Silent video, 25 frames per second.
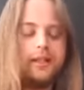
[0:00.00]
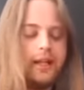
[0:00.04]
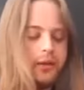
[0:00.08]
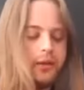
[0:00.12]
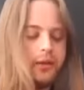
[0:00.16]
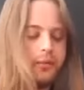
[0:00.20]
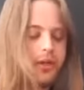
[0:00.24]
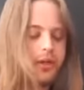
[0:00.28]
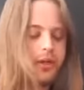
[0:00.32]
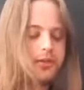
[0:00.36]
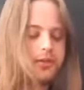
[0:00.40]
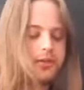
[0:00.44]

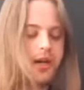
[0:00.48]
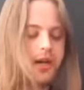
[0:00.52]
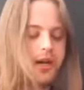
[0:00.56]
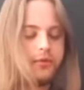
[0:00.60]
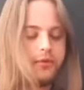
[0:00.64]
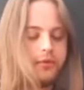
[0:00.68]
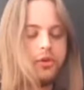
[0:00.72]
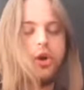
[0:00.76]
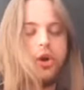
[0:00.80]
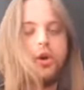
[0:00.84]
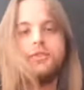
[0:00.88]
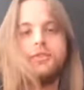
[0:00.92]
where you're just kind of
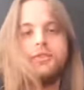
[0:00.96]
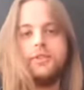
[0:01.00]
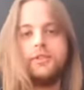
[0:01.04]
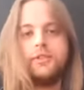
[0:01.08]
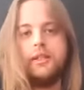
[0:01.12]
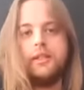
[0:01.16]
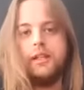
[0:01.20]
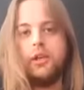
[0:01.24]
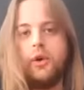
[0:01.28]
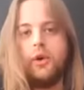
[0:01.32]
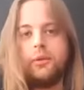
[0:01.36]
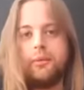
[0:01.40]

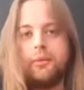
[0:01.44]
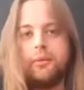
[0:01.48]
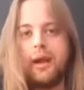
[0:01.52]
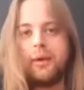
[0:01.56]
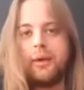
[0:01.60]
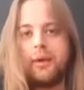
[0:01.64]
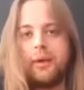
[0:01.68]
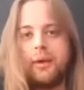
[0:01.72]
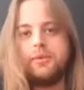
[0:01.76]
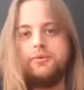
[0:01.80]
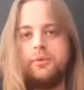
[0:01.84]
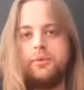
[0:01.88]
constantly going
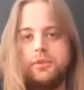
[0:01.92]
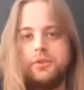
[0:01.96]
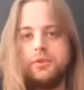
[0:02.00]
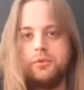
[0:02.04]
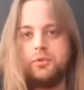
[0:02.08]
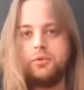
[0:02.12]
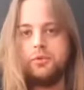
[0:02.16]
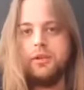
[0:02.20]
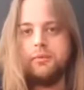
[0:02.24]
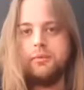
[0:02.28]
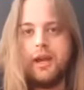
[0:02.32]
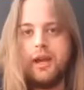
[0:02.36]
backwards and forwards
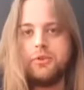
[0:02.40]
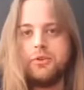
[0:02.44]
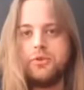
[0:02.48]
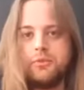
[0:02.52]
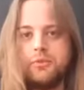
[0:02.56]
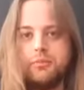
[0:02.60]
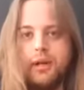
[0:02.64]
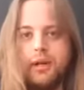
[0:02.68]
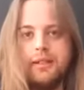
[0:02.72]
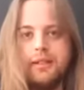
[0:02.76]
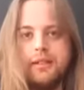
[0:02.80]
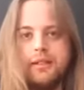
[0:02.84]
between major
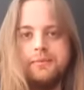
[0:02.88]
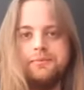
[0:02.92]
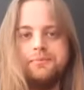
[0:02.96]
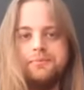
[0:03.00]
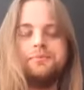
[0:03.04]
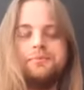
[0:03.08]
and minor.